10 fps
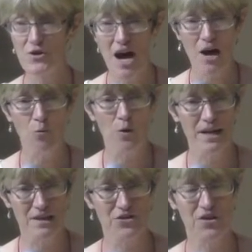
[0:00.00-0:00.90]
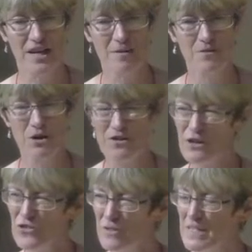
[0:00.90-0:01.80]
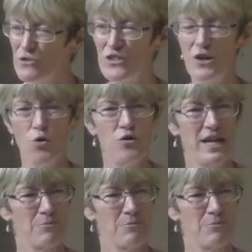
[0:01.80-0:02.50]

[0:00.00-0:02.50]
I've had some really interesting thoughts